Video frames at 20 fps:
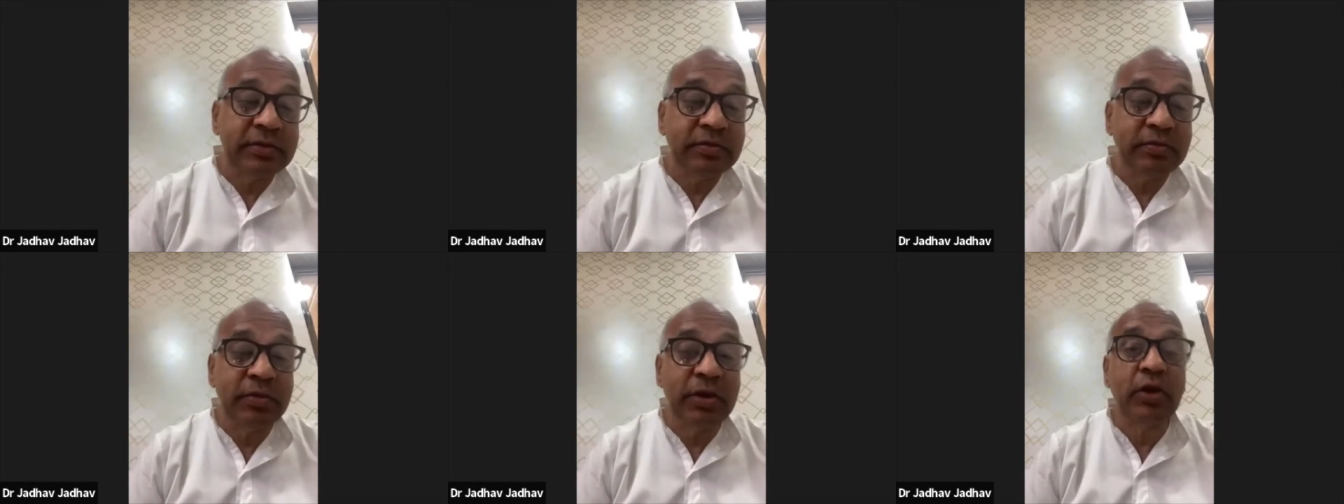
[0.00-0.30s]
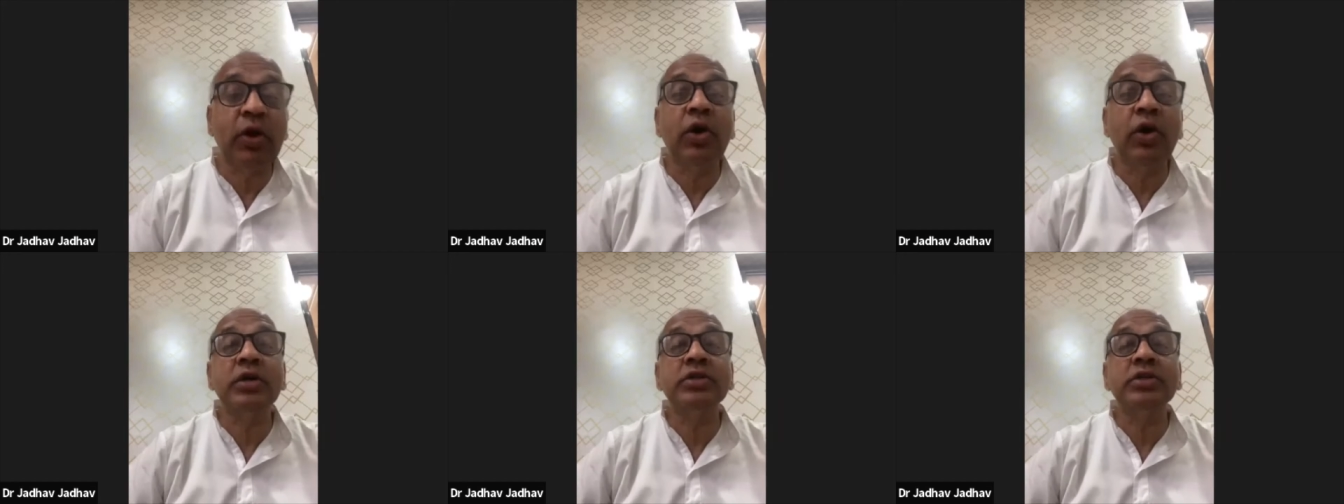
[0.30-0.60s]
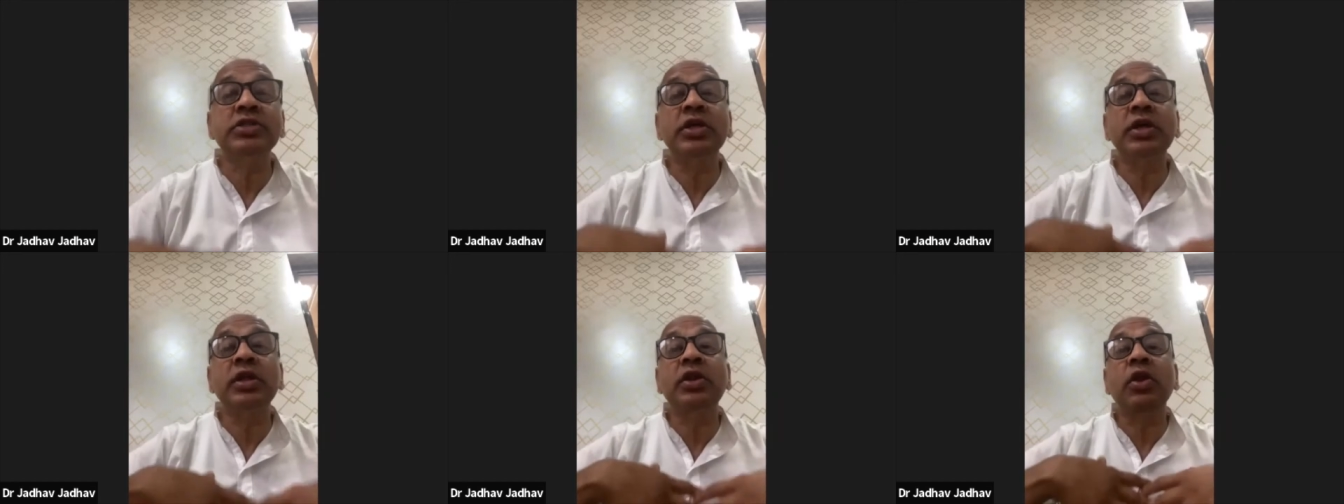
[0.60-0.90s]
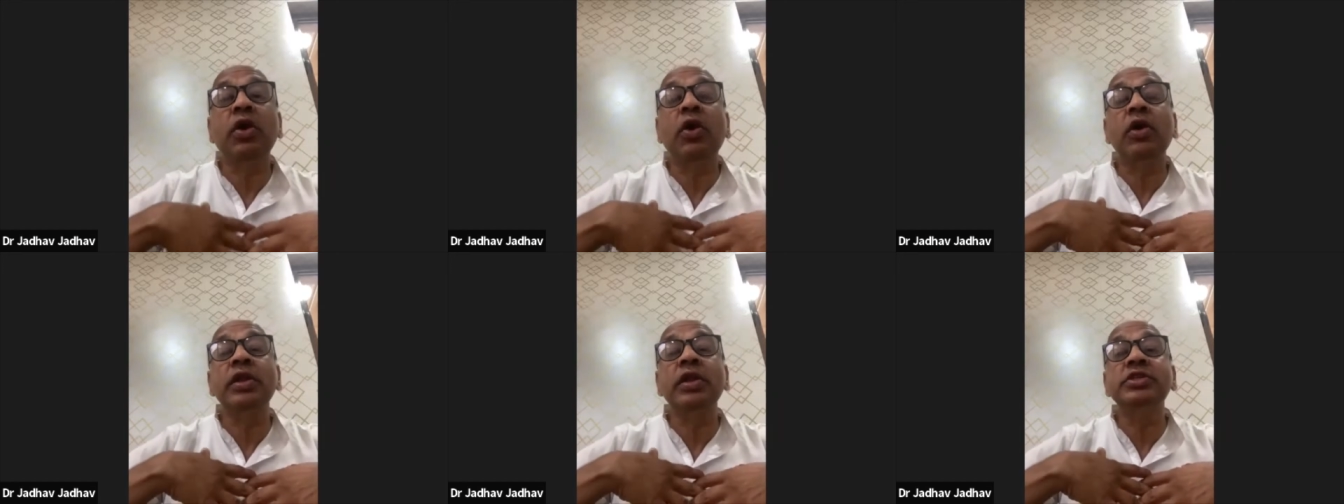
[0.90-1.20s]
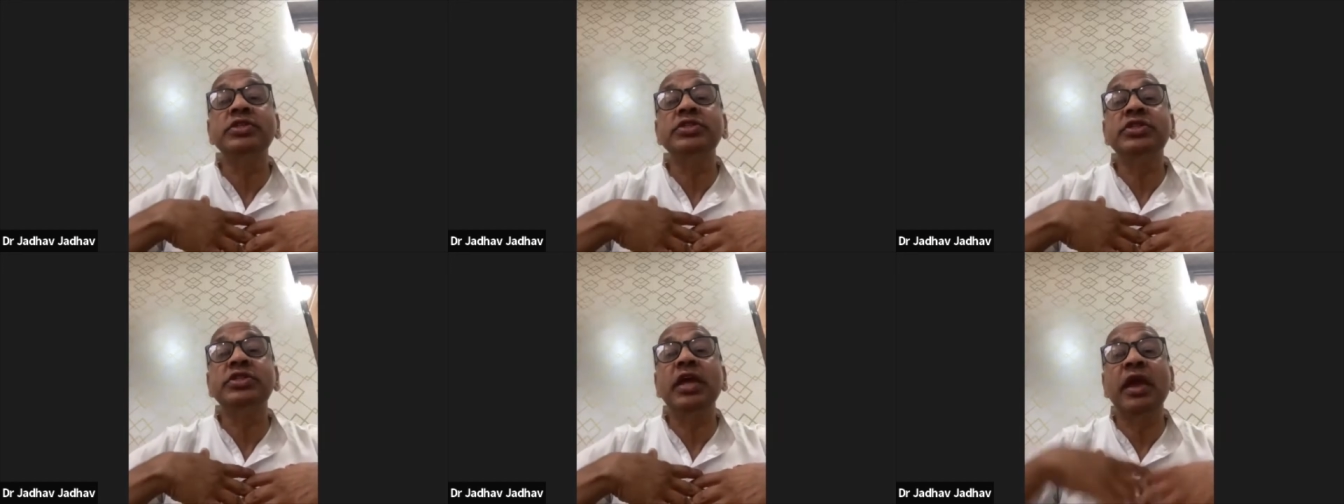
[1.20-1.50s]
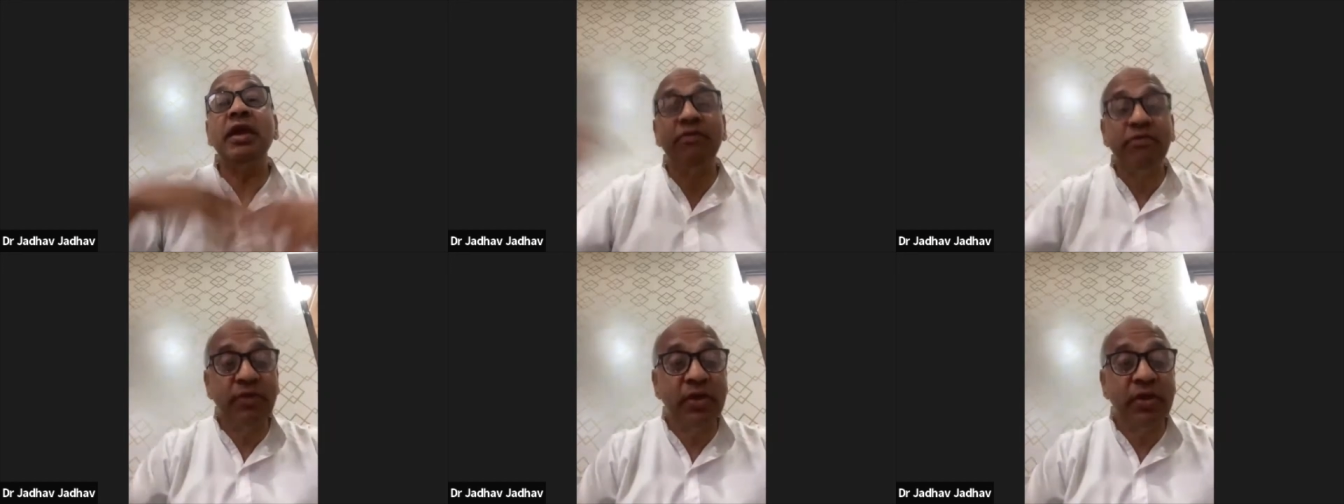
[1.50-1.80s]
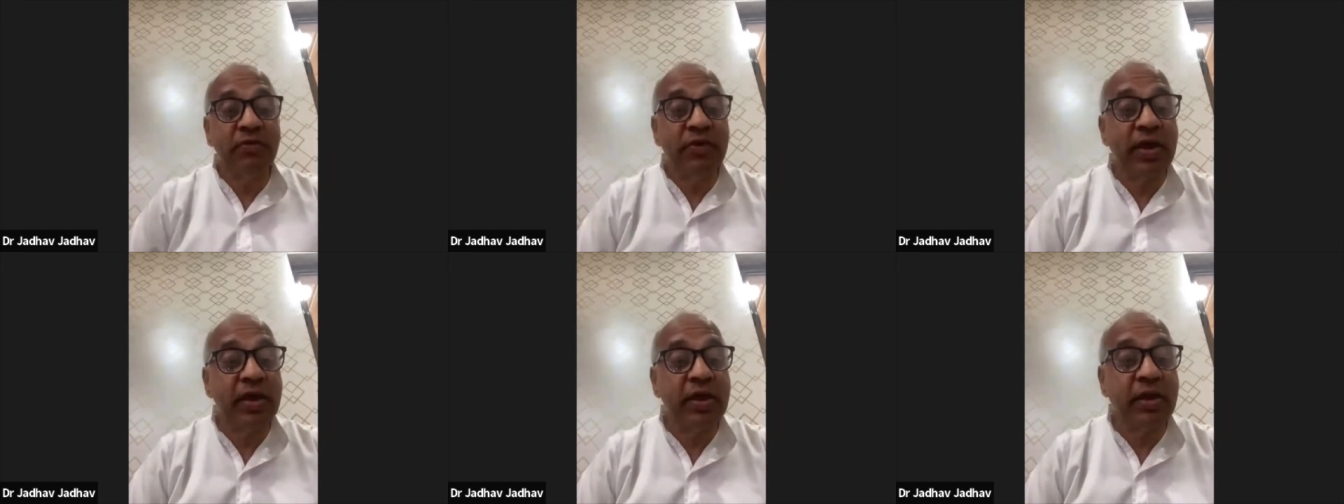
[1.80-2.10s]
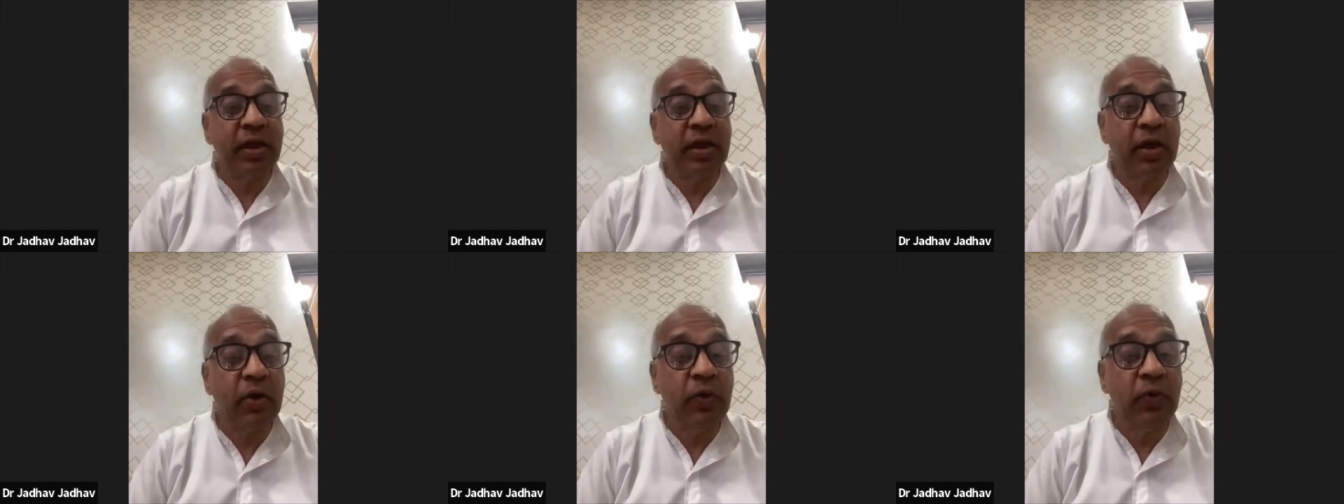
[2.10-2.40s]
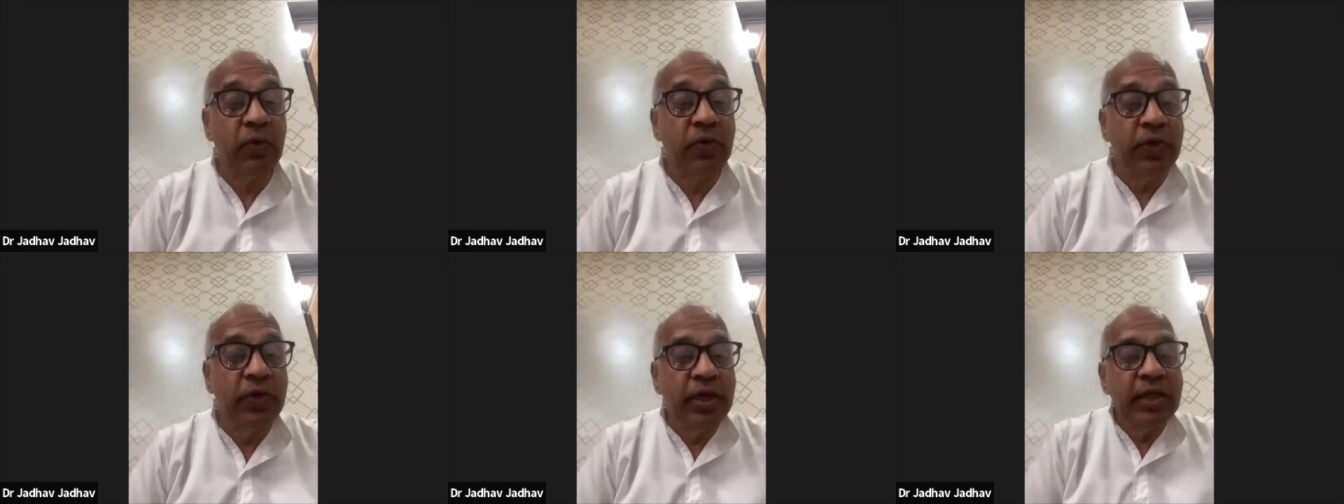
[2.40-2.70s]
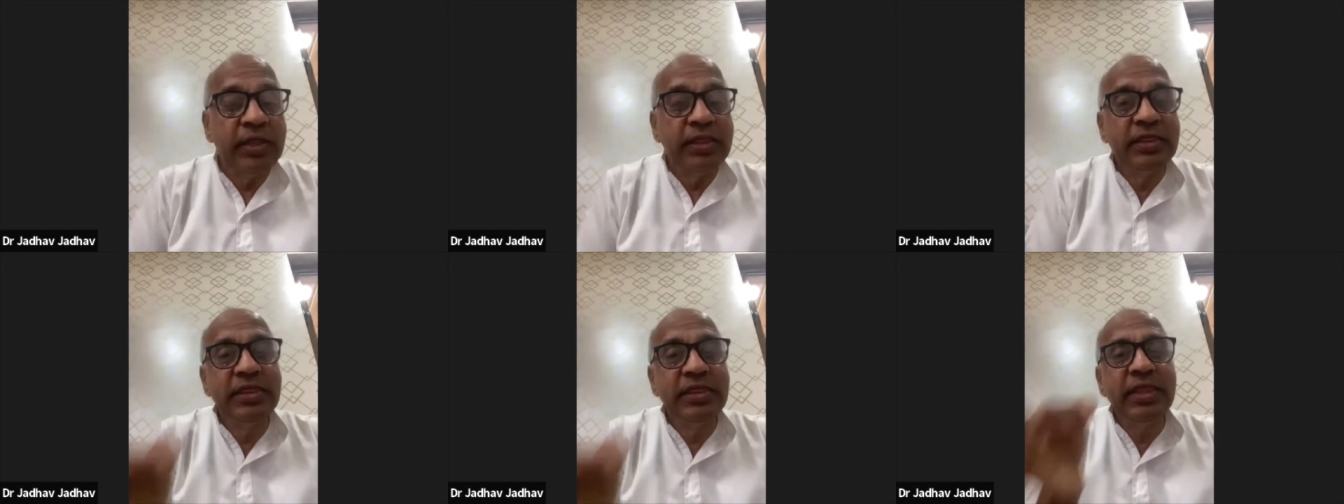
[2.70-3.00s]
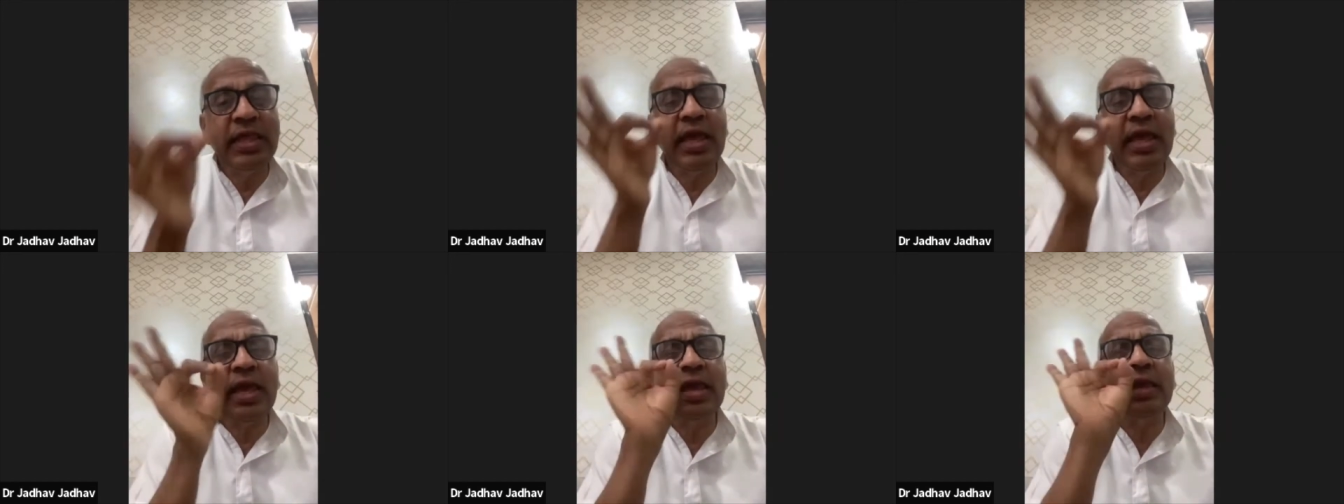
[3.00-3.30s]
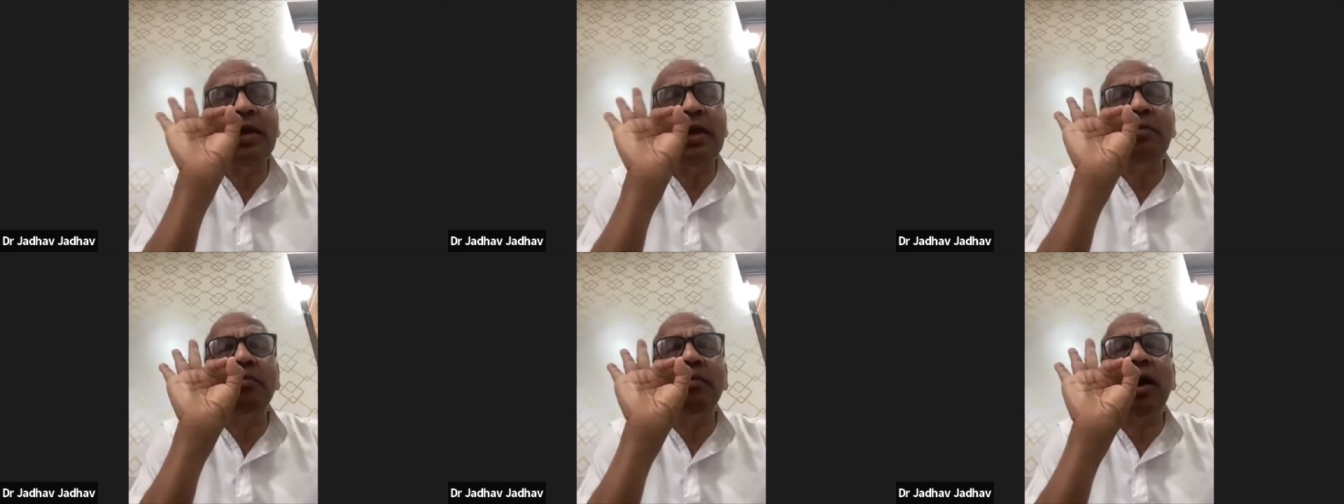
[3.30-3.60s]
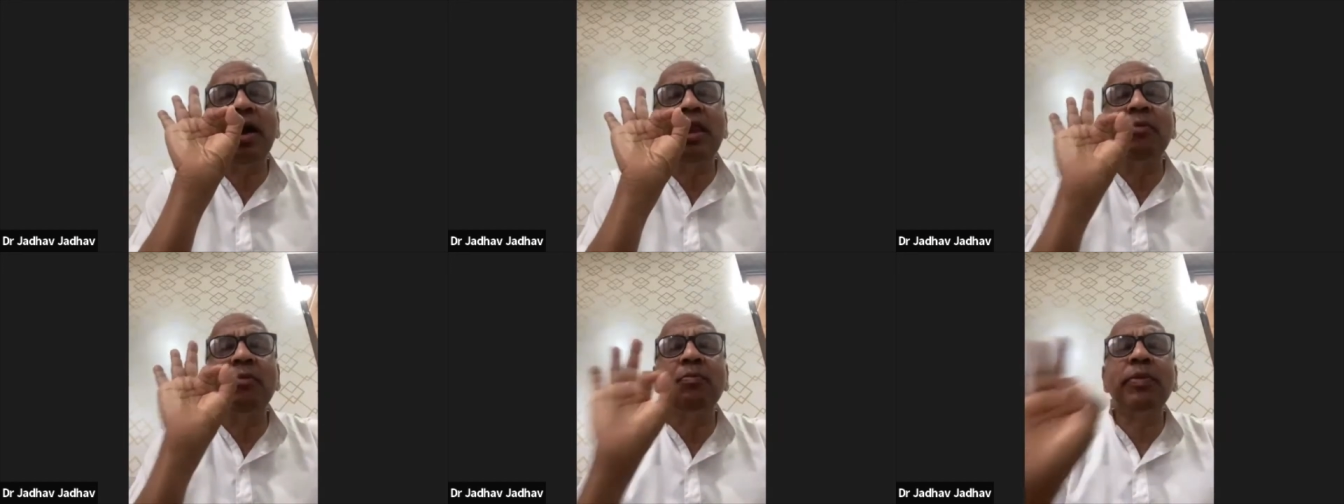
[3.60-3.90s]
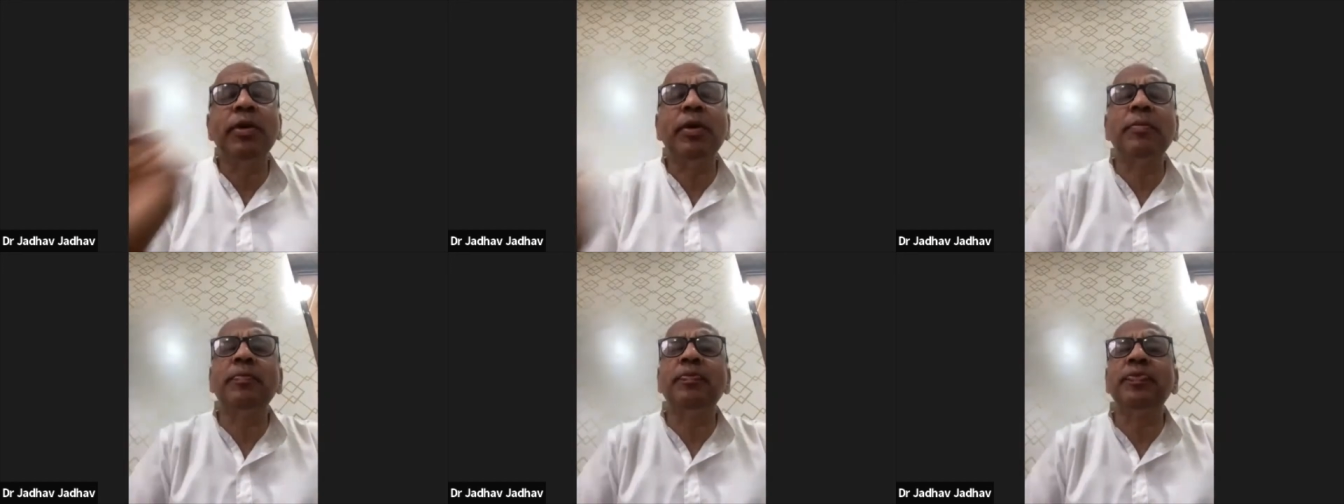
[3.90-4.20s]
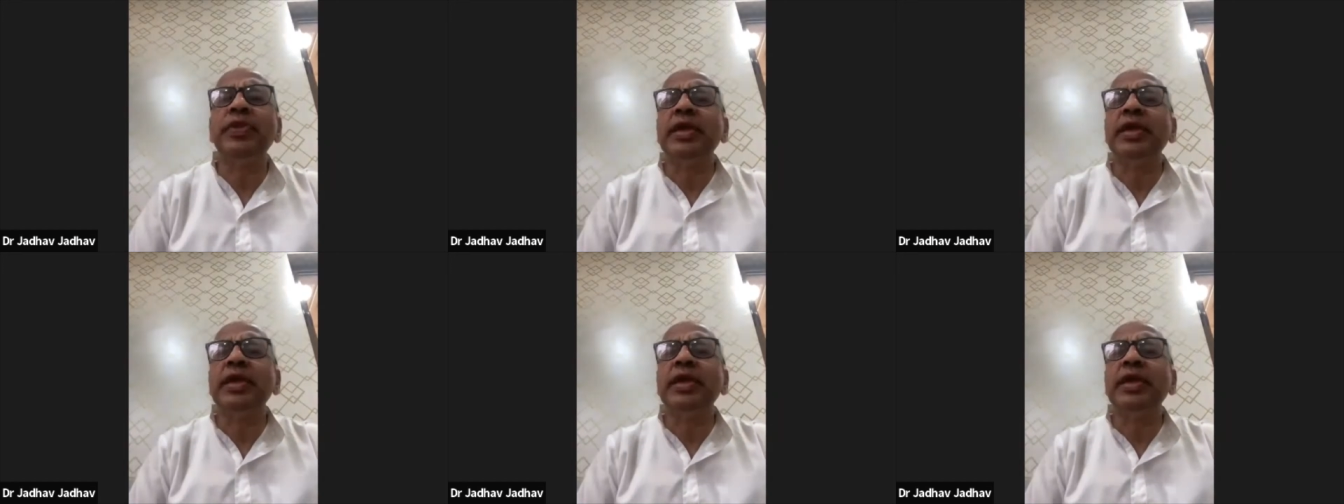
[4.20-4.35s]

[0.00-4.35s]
because the knowledge is everywhere now, jneyam alpam.